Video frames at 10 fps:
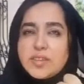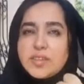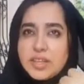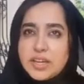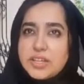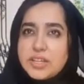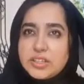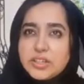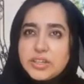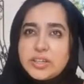theta
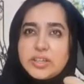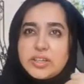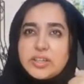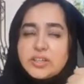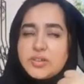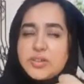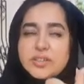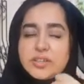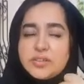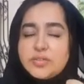healer. He
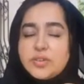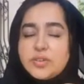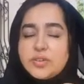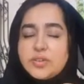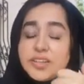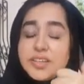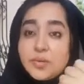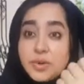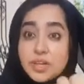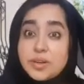created a few classes, and
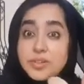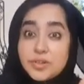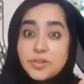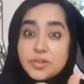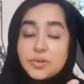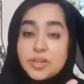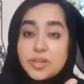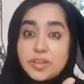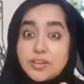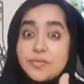we're going to be
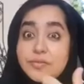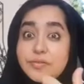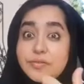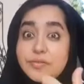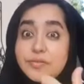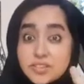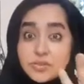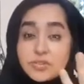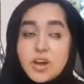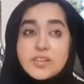doing a lot of
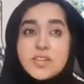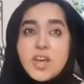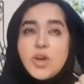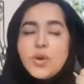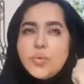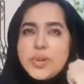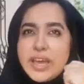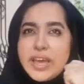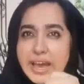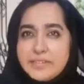gratitude talks.
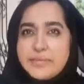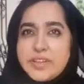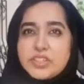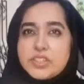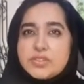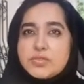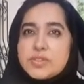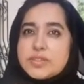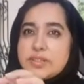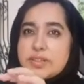We have mentioned
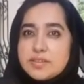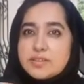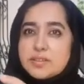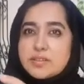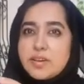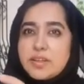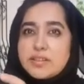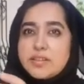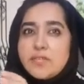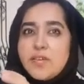resilience
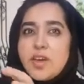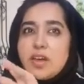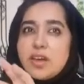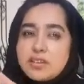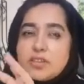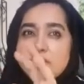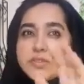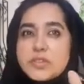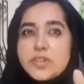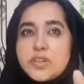kind of in
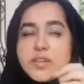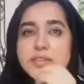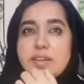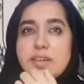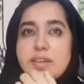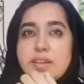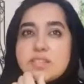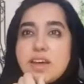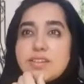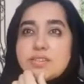different contexts,
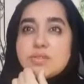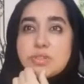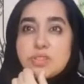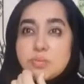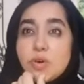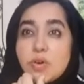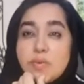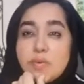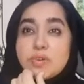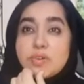and we spoke
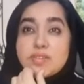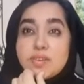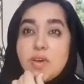about wisdom.